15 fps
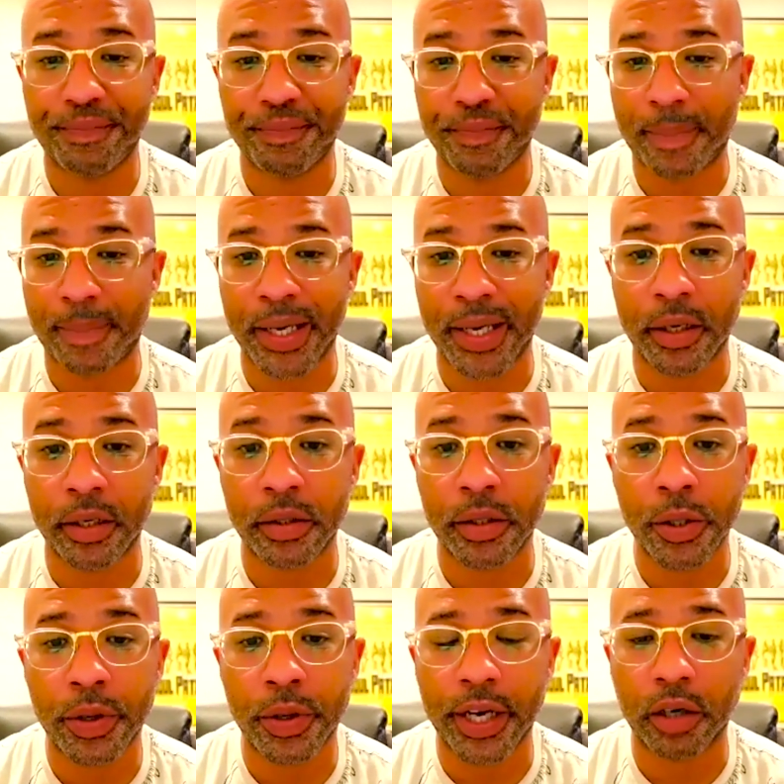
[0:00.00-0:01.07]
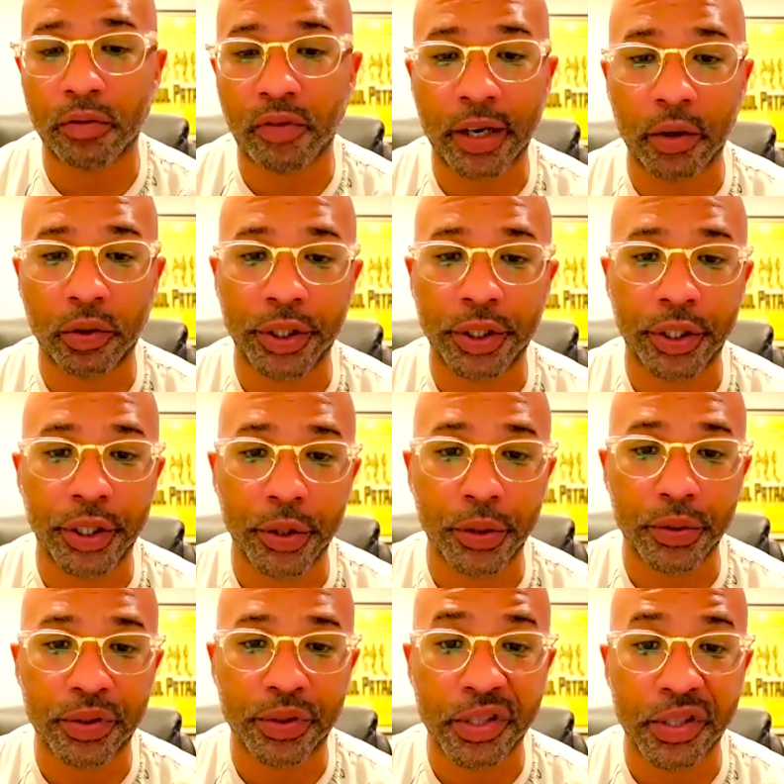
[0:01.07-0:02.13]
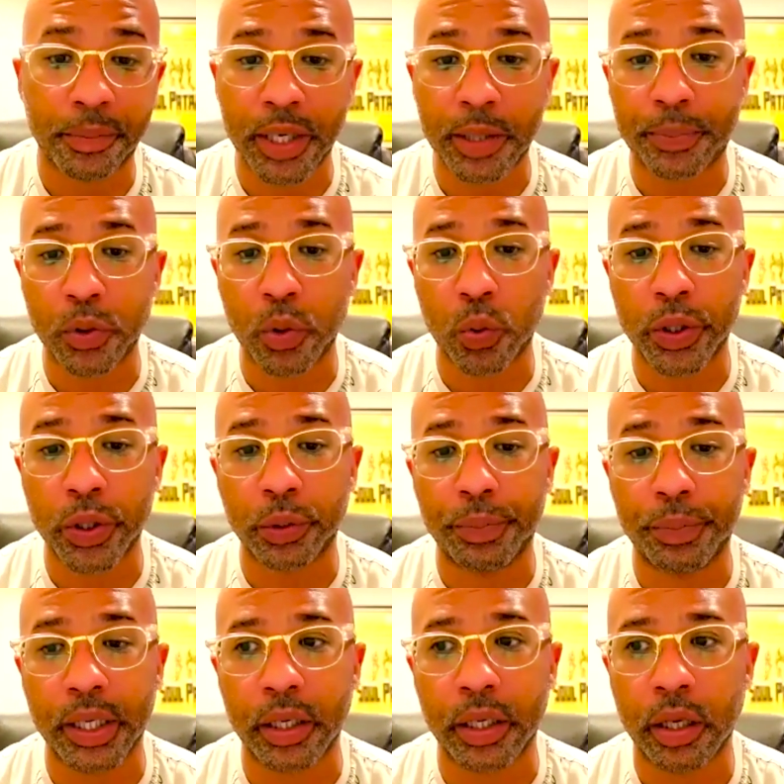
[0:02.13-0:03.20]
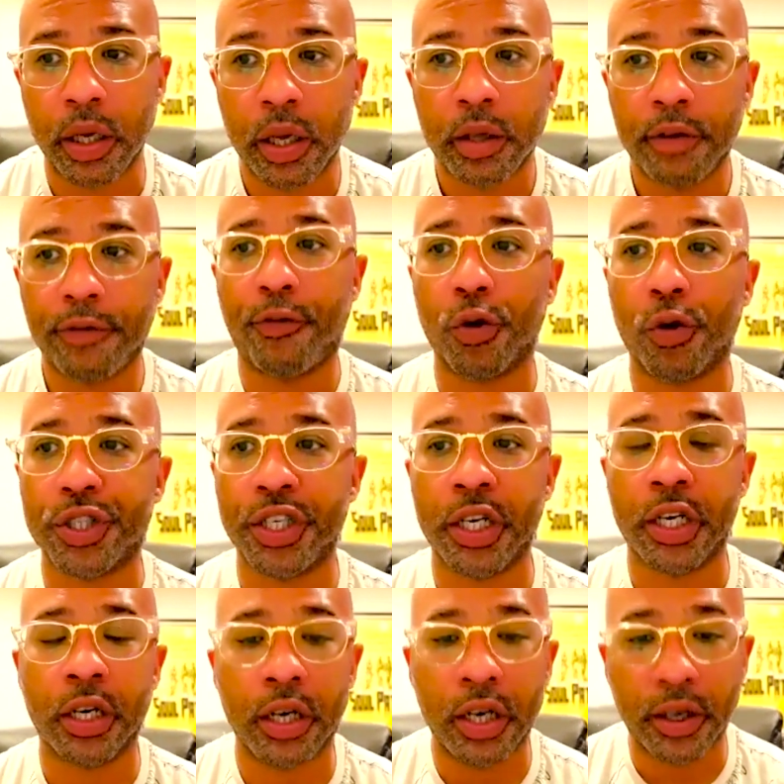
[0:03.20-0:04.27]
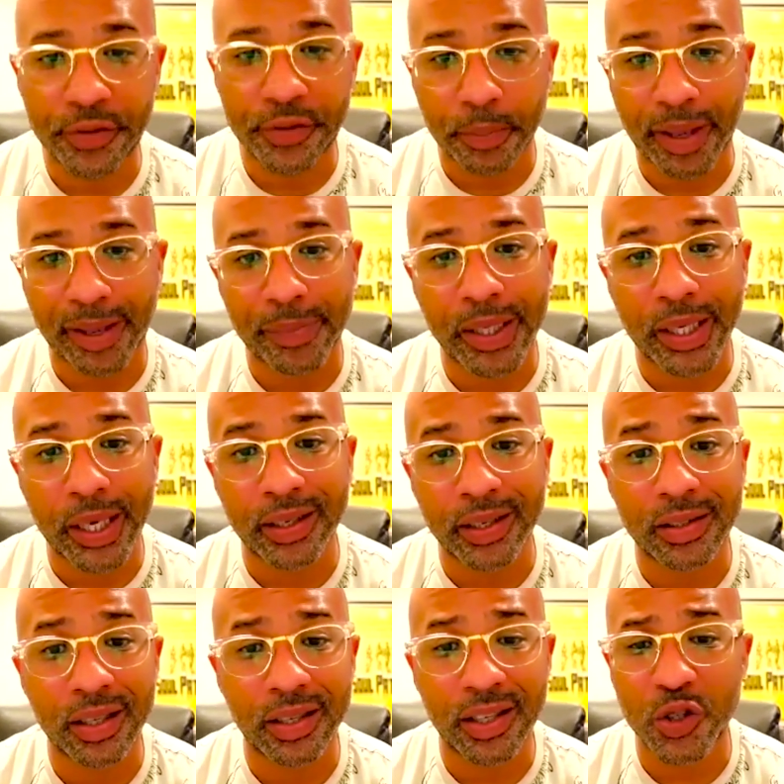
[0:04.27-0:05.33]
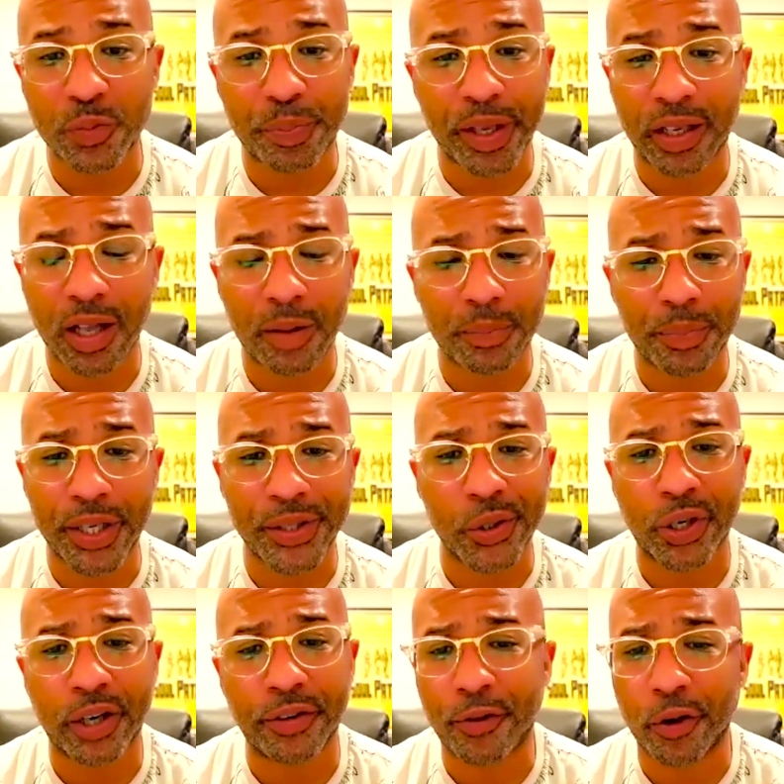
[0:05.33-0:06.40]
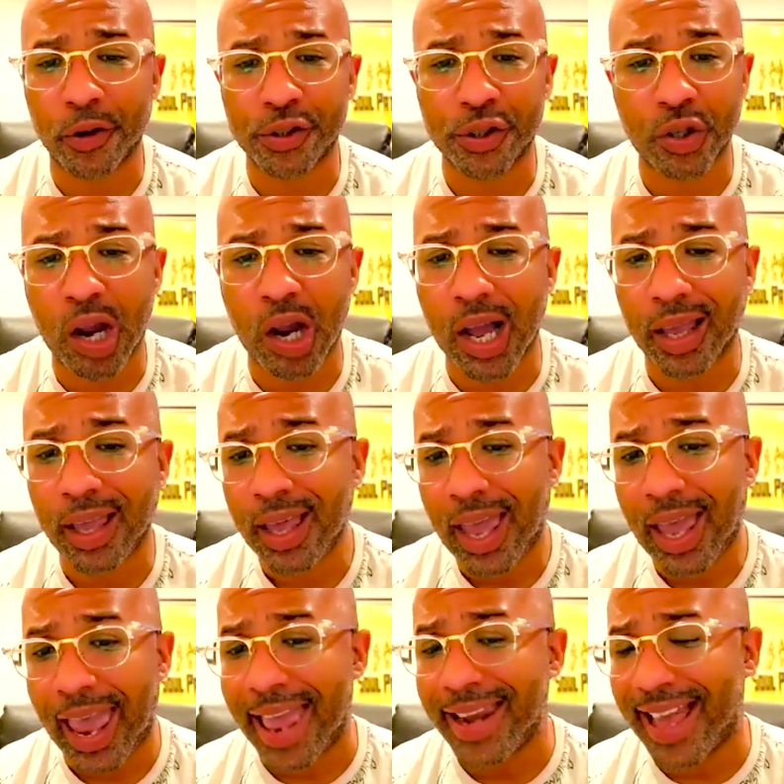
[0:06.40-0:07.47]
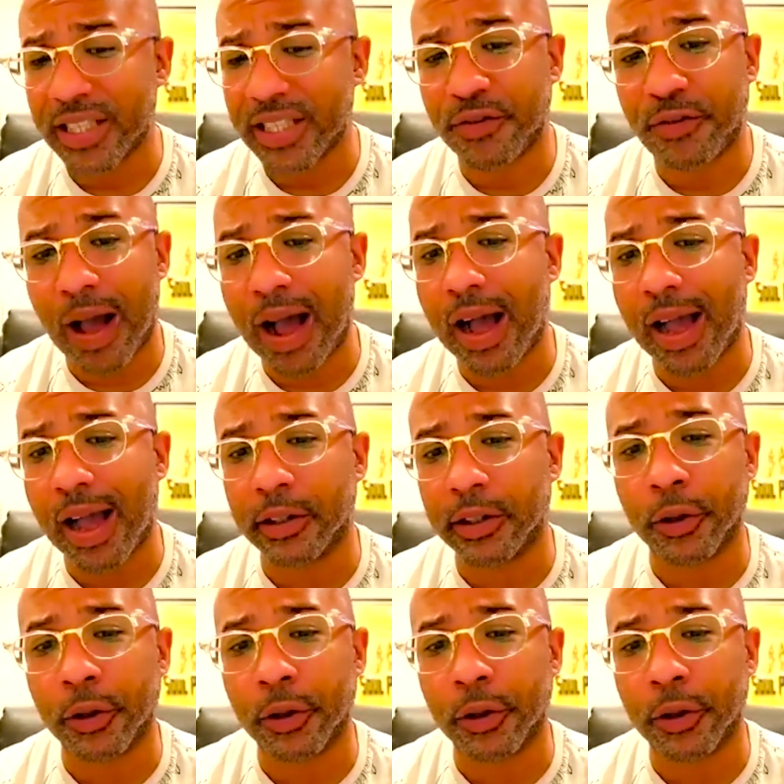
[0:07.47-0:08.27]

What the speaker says: I mean, you hit it right on the nose. Some people will be fortunate enough to maybe get into these big companies on their first try, and that's fine.